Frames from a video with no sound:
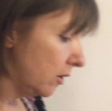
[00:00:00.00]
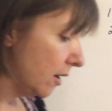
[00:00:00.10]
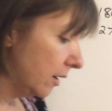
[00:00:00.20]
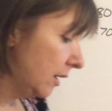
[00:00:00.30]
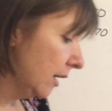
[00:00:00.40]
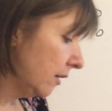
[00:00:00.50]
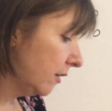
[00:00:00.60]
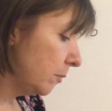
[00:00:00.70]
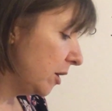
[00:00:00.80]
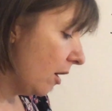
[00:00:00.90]
Again,
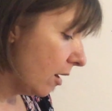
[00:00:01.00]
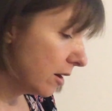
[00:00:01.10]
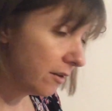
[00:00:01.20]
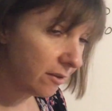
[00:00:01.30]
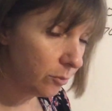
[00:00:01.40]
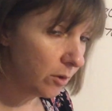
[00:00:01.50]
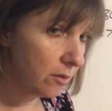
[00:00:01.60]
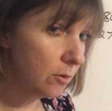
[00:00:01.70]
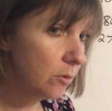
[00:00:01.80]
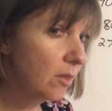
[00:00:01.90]
to be honest with
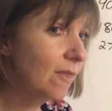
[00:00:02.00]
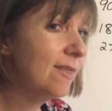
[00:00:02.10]
you,